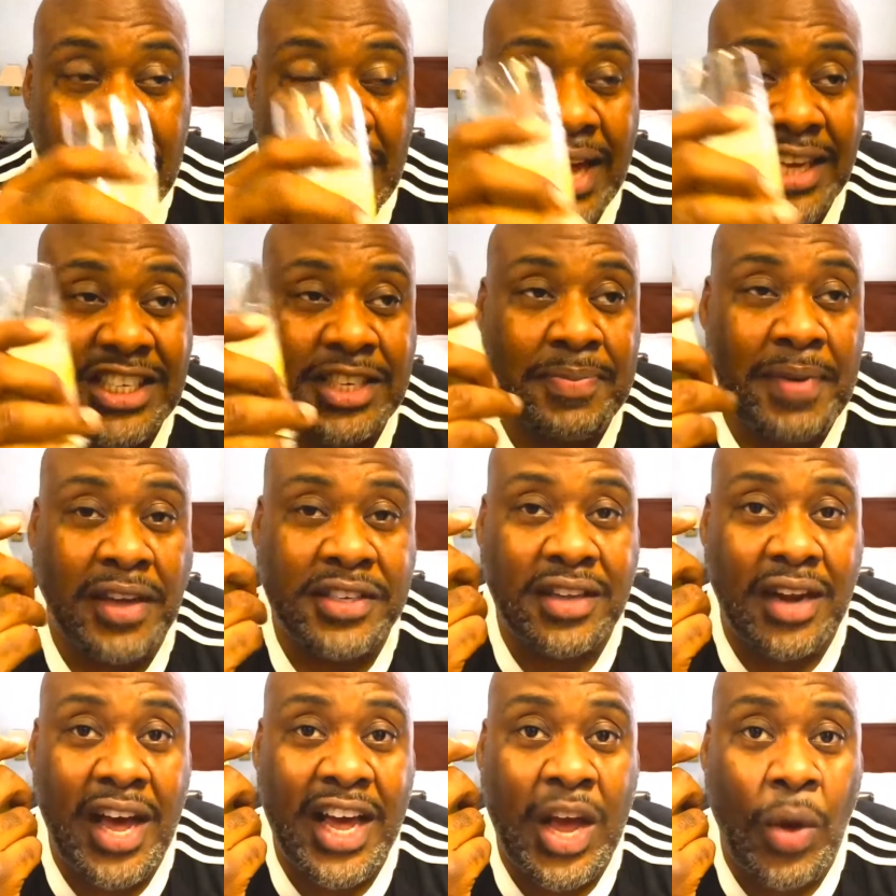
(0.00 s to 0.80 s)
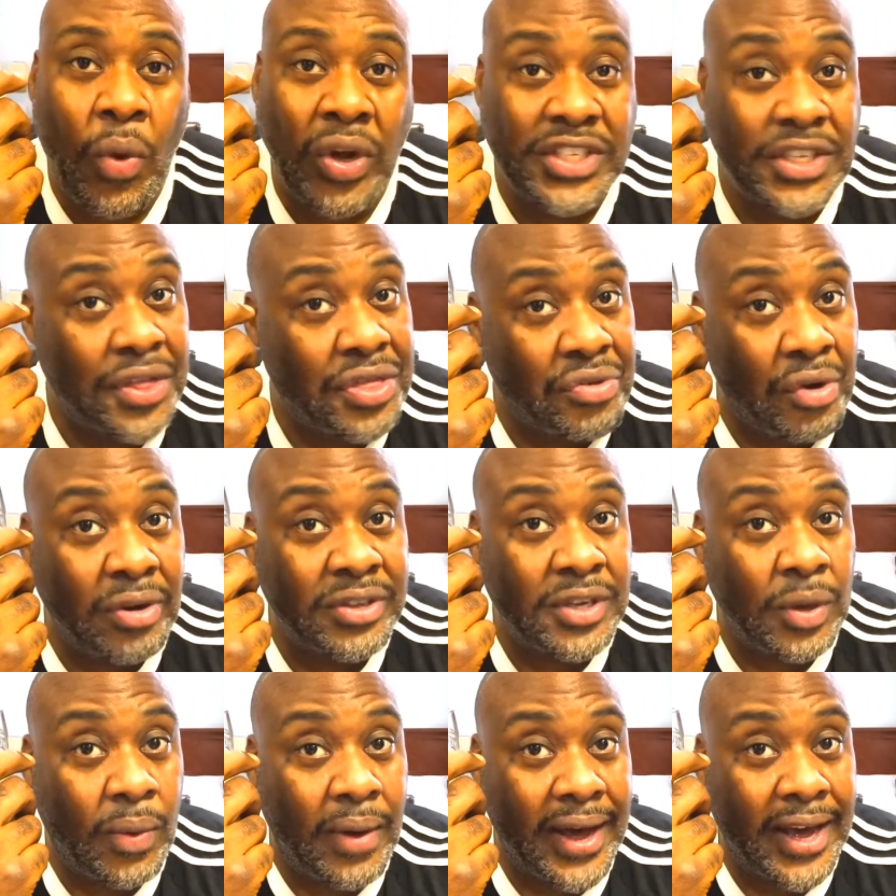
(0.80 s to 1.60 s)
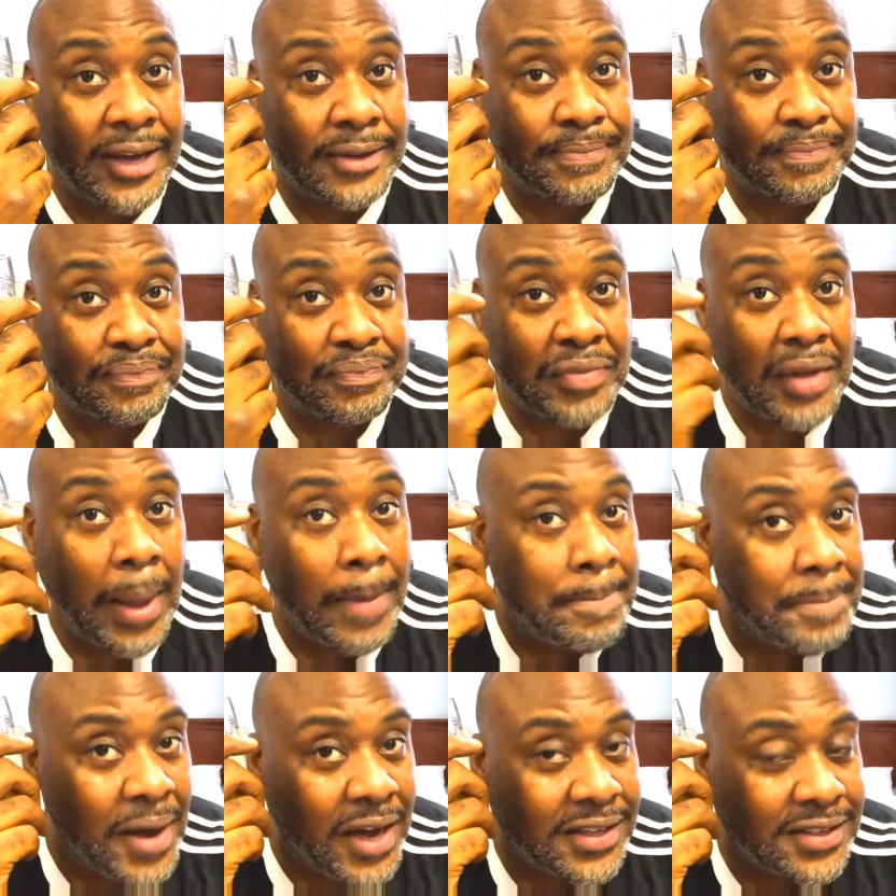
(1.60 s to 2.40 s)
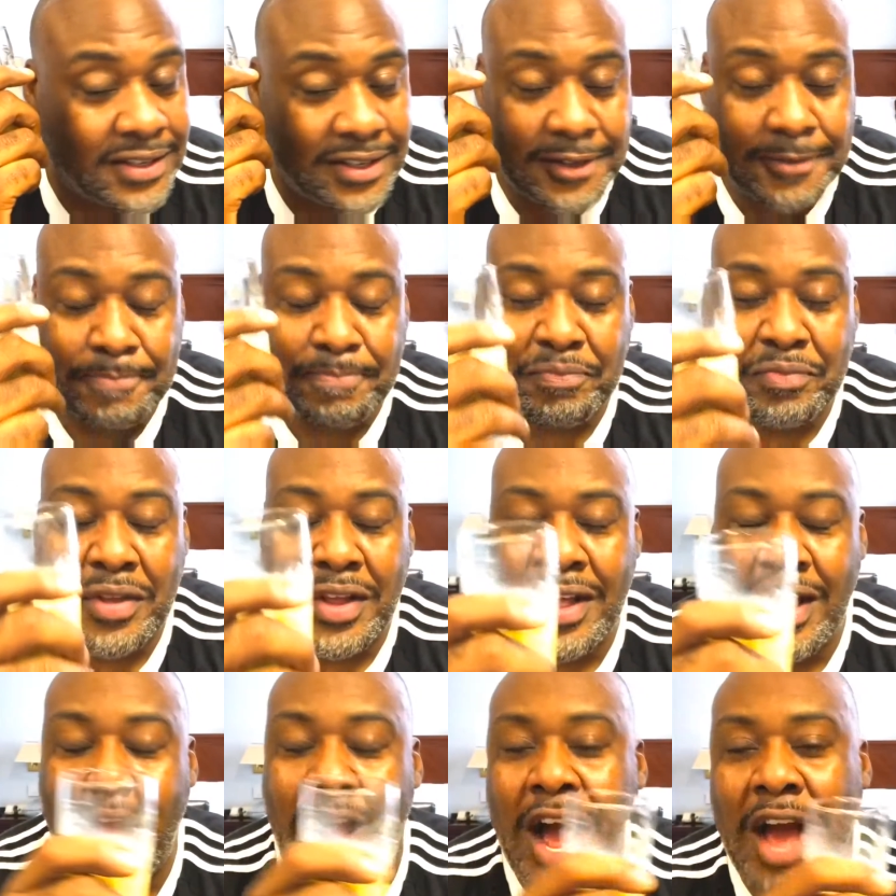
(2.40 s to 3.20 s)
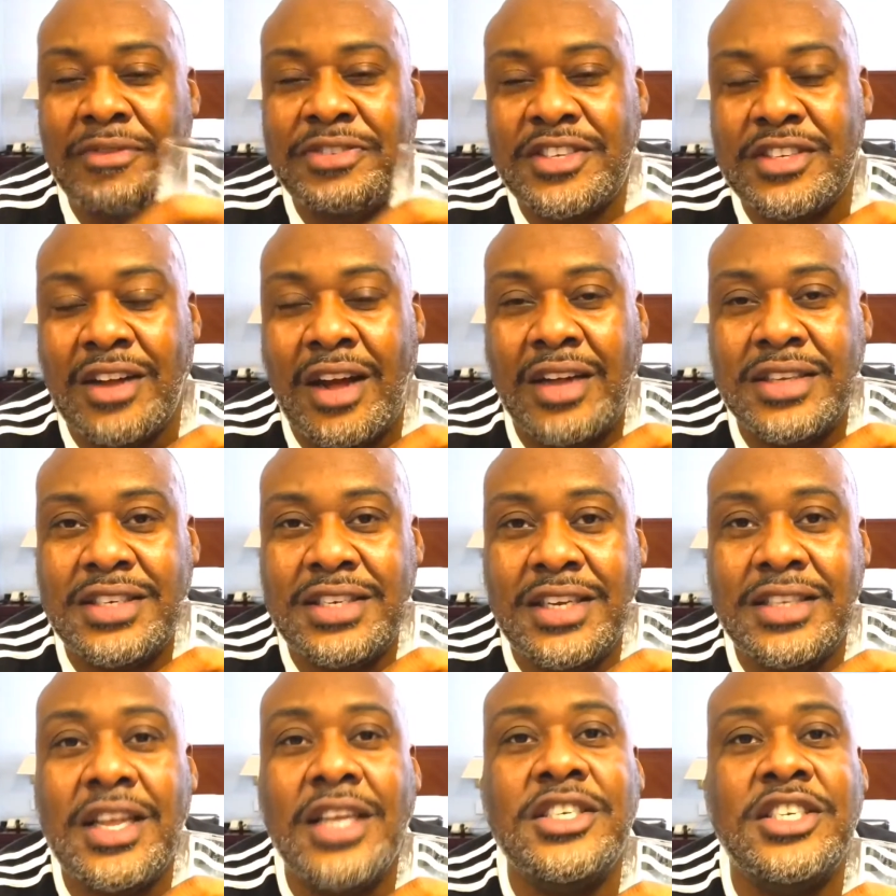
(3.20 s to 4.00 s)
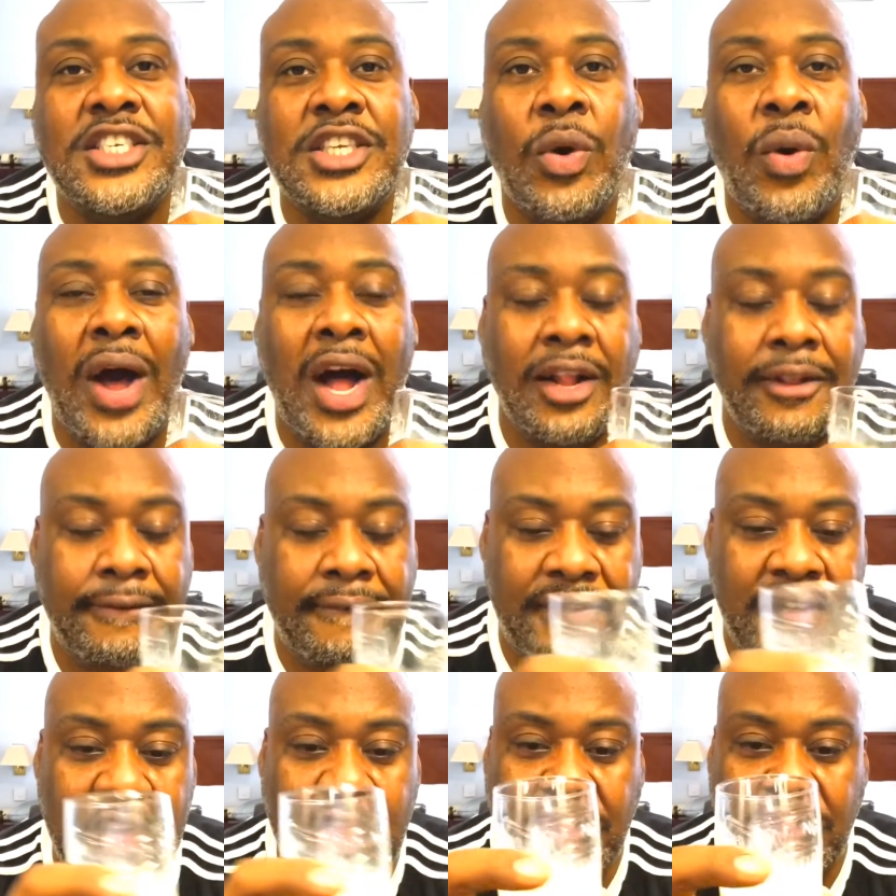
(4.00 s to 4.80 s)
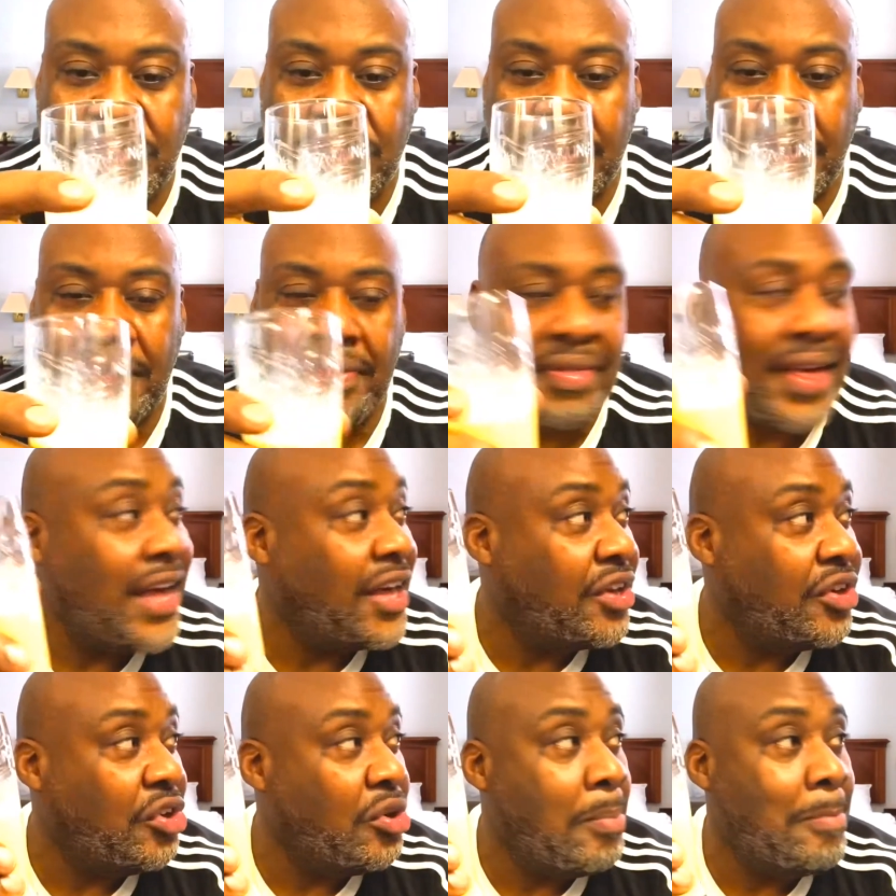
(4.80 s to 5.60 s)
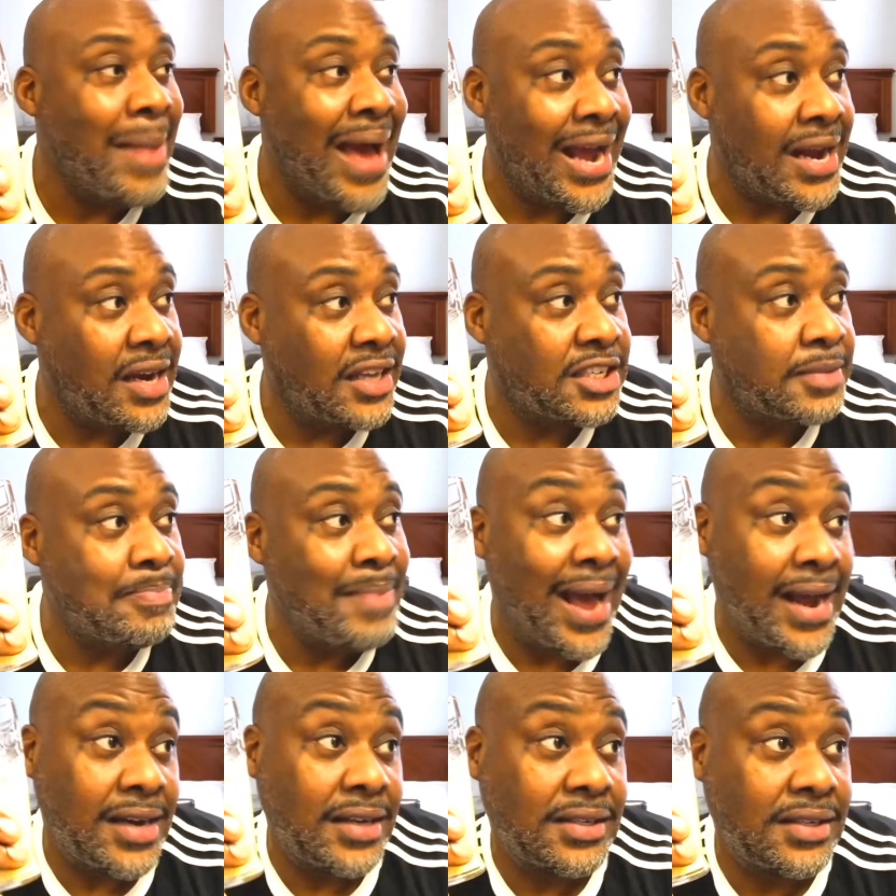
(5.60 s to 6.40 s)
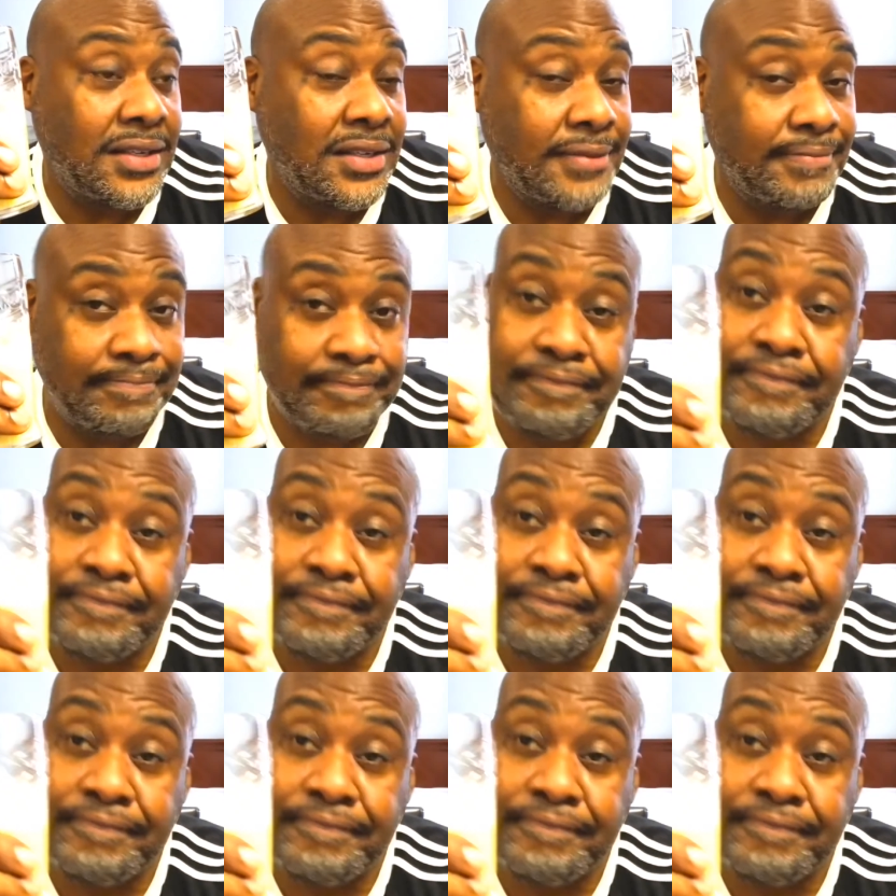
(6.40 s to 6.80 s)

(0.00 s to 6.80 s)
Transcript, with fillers: It smells like I want to throw it away. But I've started, so I'll finish. Thank you, Magnus Magnusson.